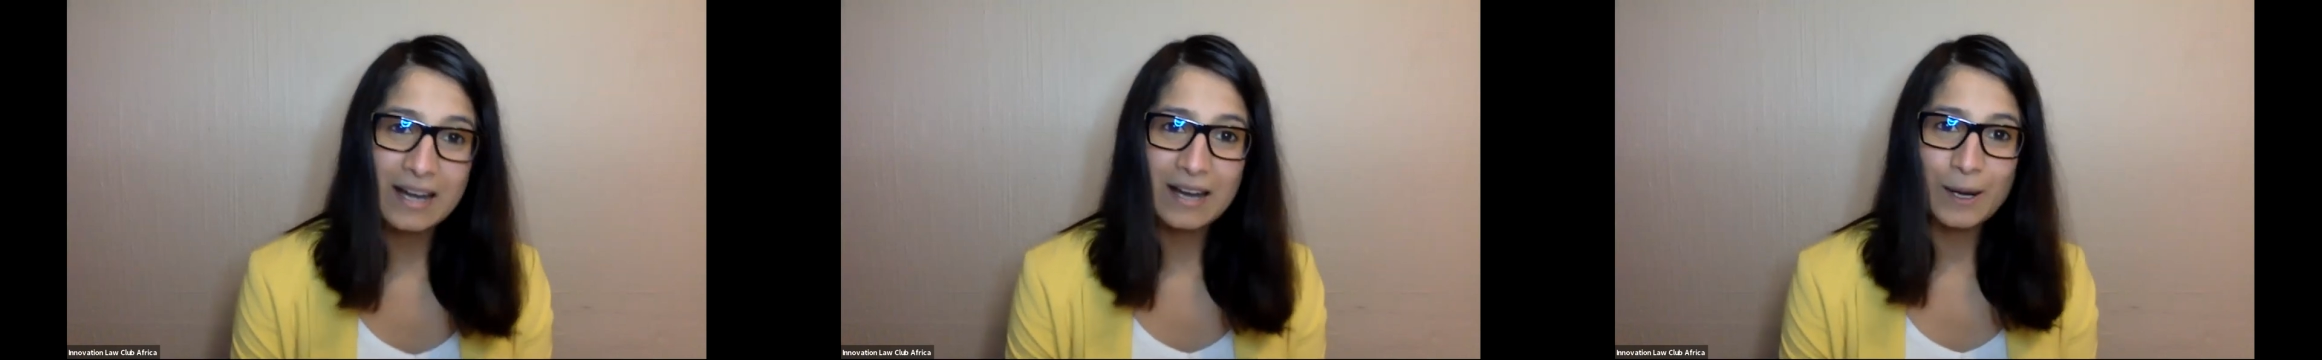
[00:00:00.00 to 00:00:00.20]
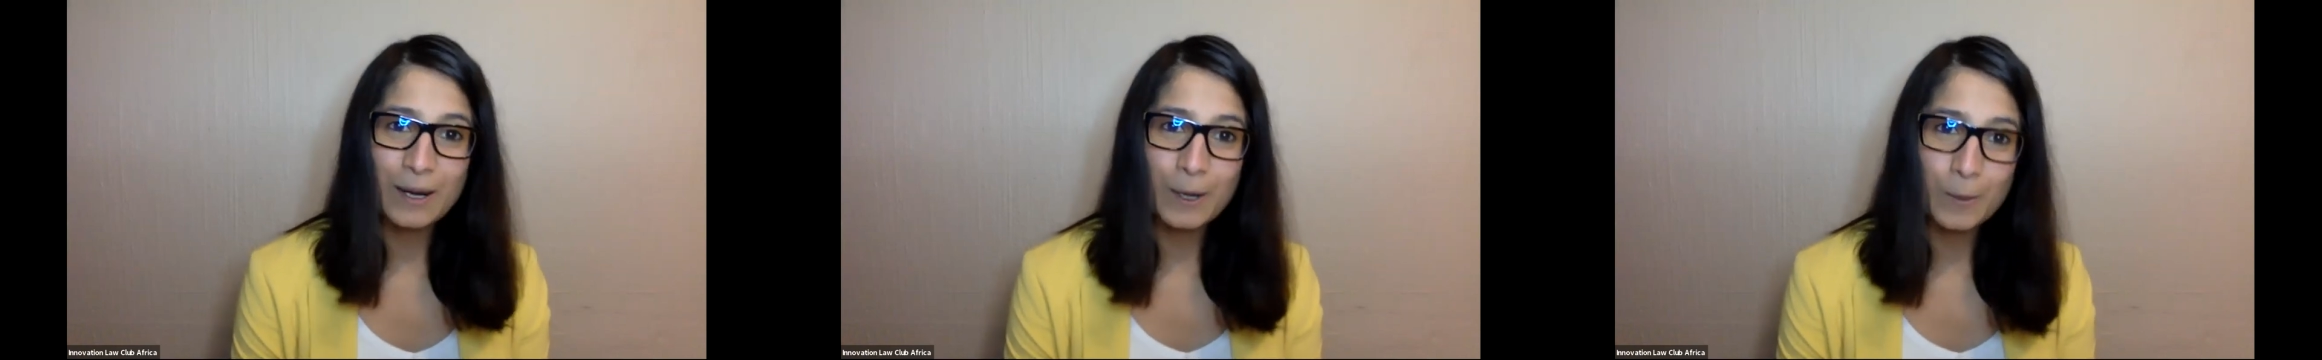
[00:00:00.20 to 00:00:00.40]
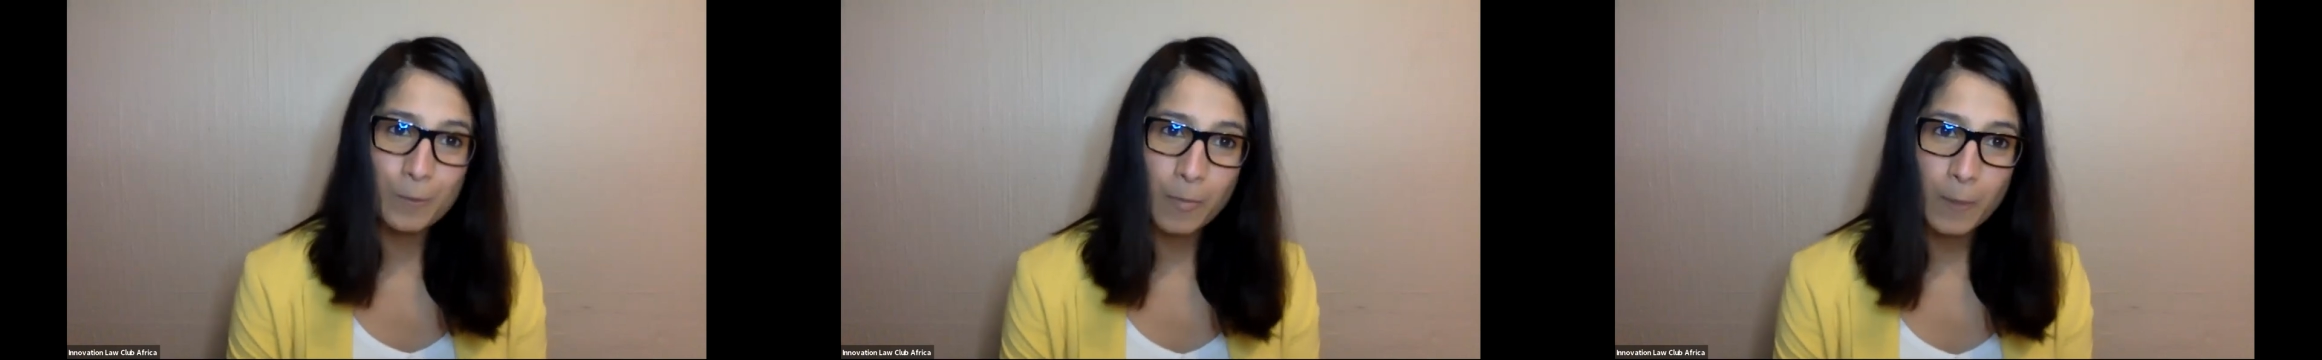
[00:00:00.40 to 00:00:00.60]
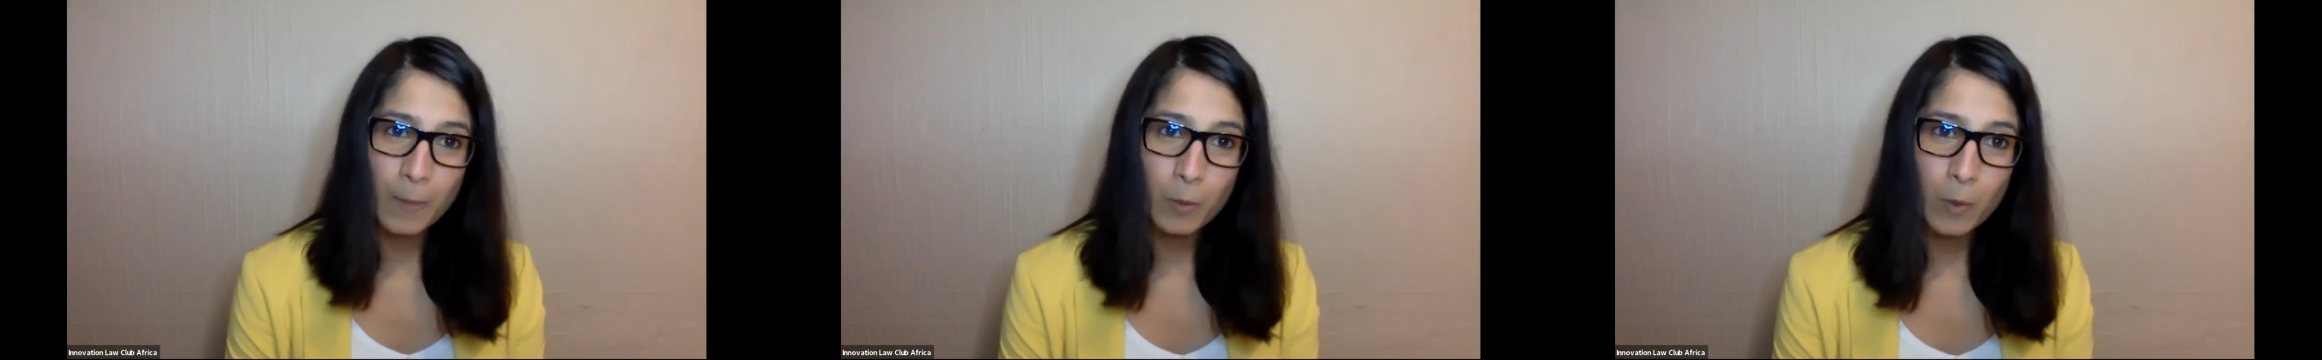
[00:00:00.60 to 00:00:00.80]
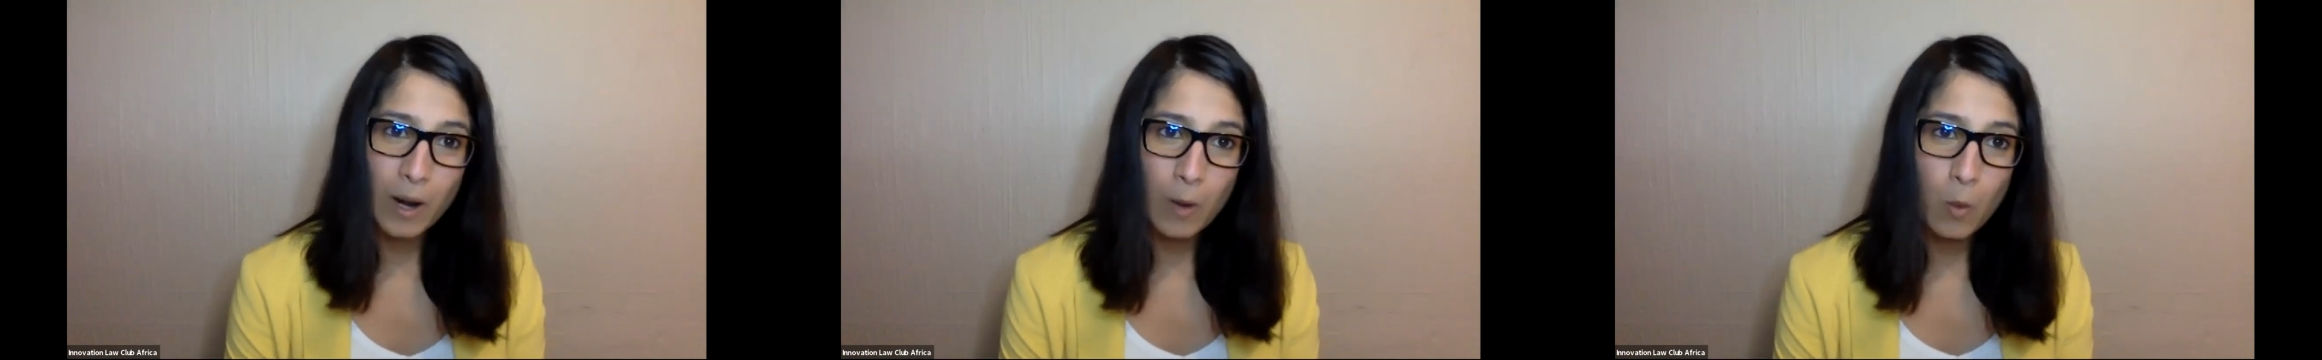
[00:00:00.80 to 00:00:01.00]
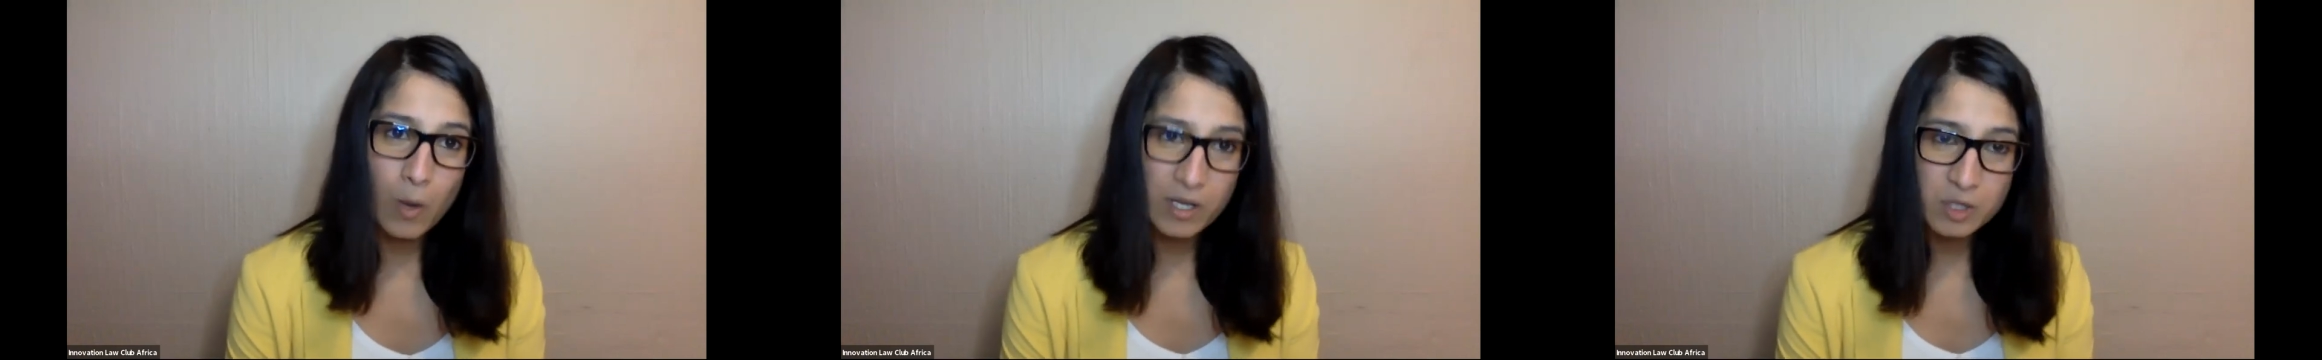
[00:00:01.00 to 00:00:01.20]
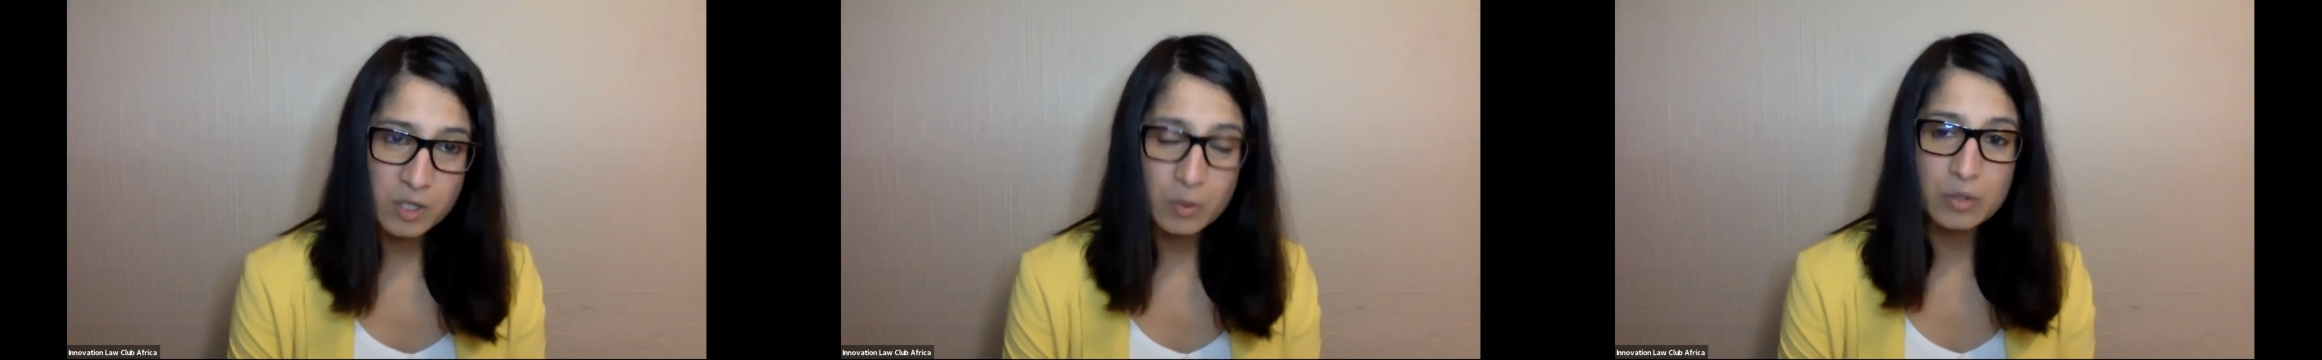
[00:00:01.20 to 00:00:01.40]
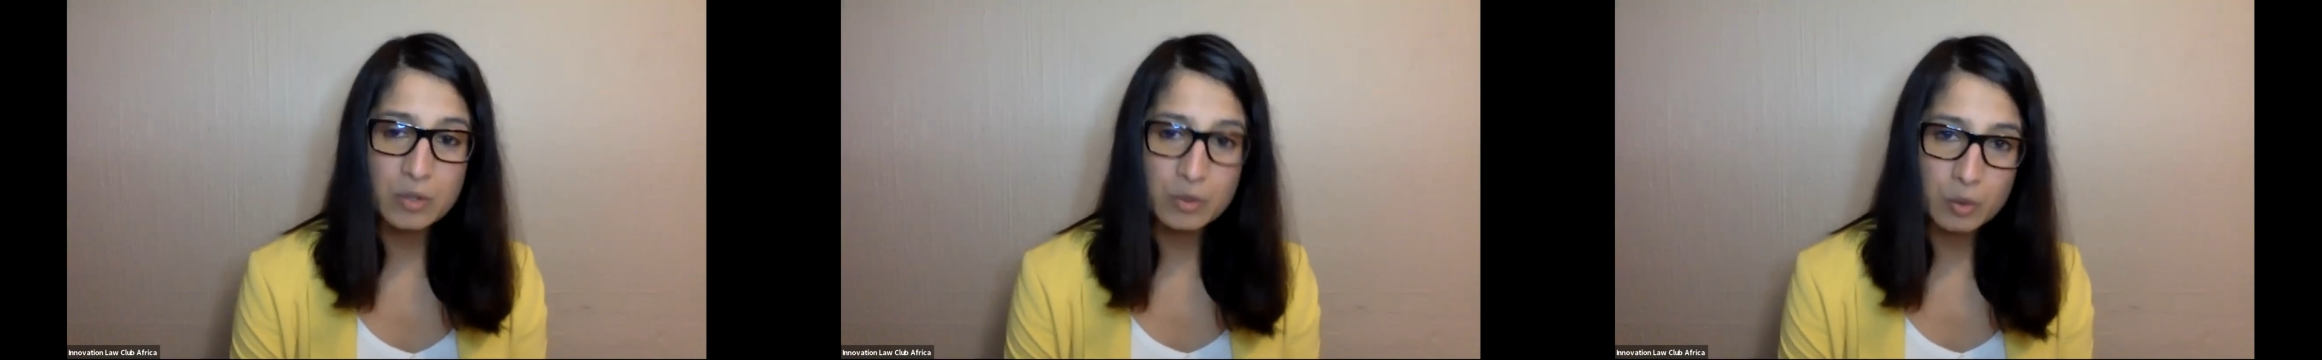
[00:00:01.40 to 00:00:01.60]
well, once we